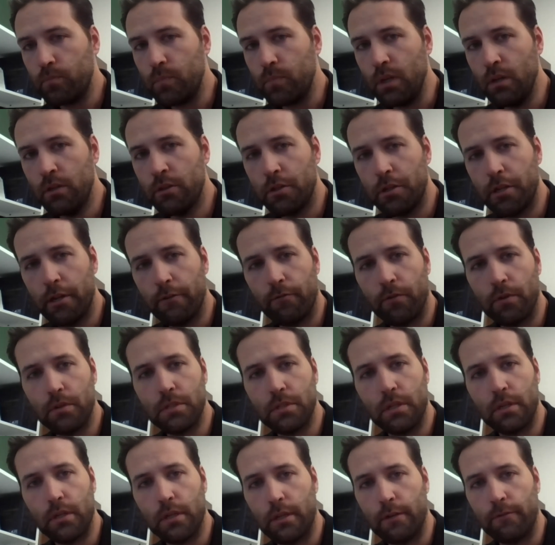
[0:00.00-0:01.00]
The difference
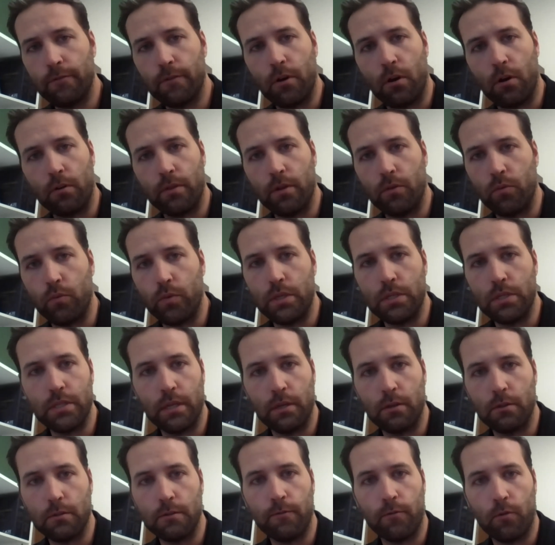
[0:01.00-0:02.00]
in a gift card that
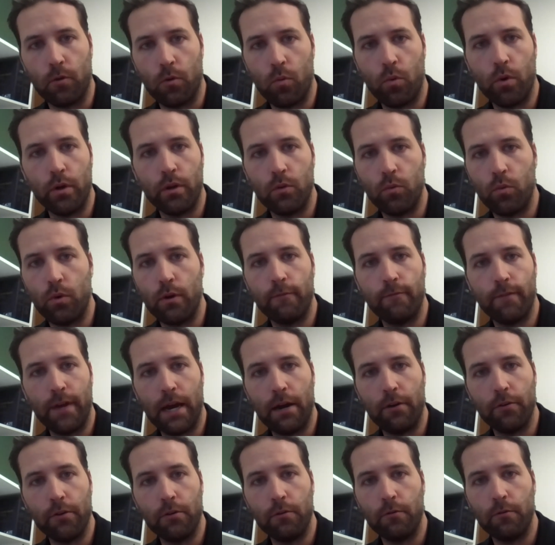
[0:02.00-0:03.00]
resells for a one-to-one
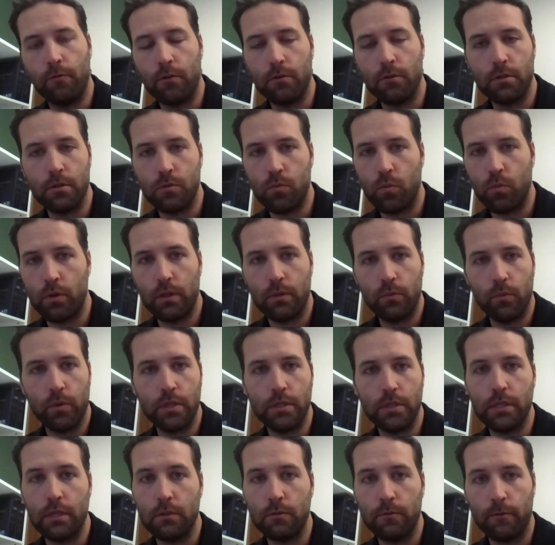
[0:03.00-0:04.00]
value versus one that
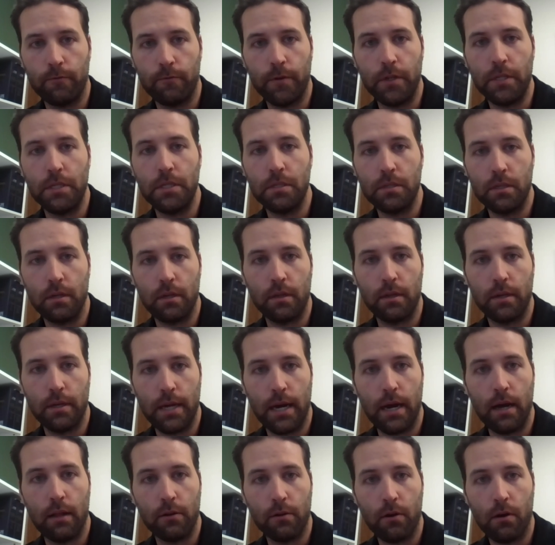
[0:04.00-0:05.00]
resells for 50 cents on the
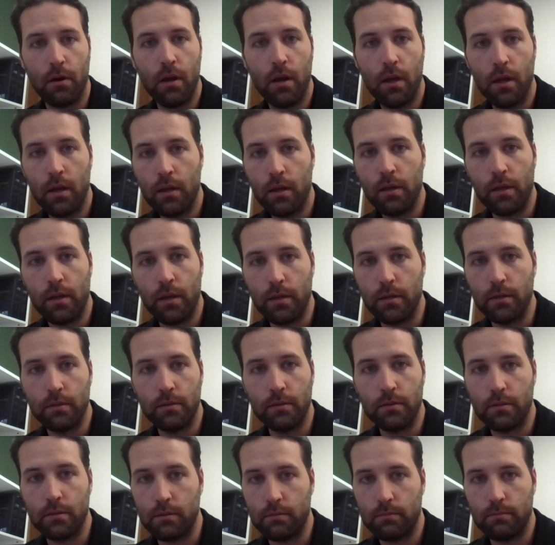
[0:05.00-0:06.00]
dollar
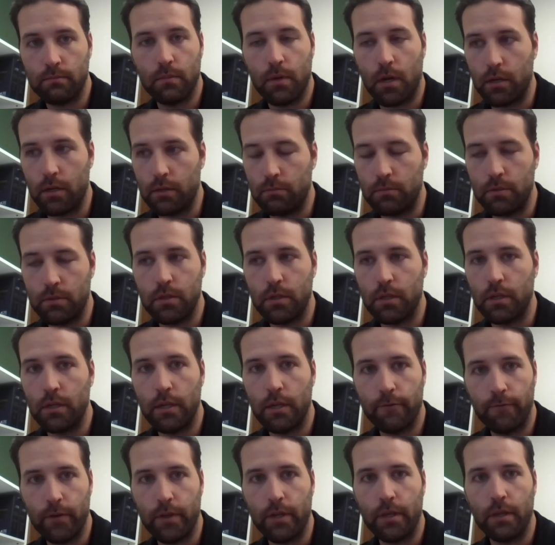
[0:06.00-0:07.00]
is a
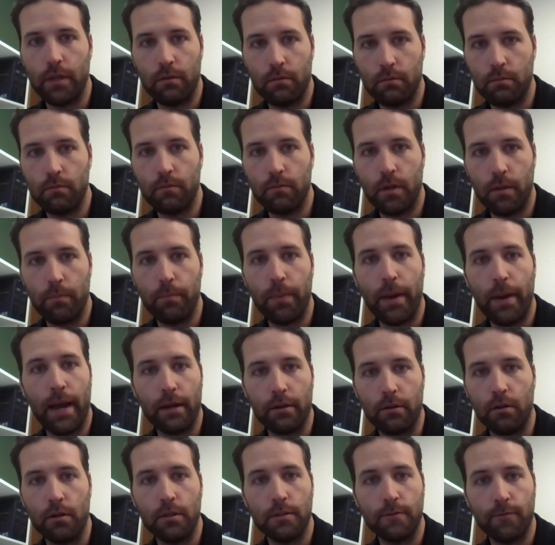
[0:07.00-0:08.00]
significant
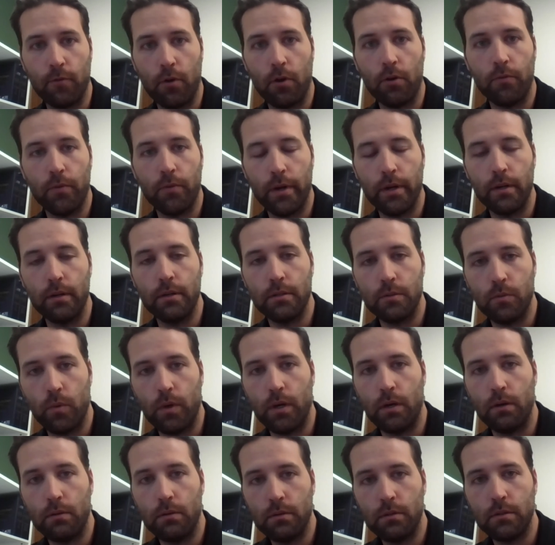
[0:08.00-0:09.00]
impact on its fraud rate as
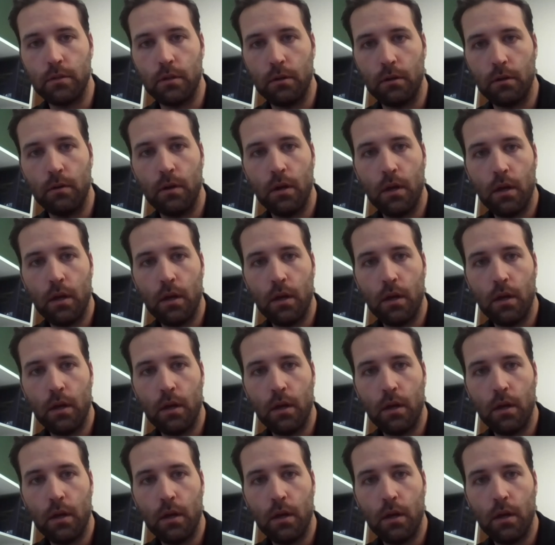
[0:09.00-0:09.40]
well. So,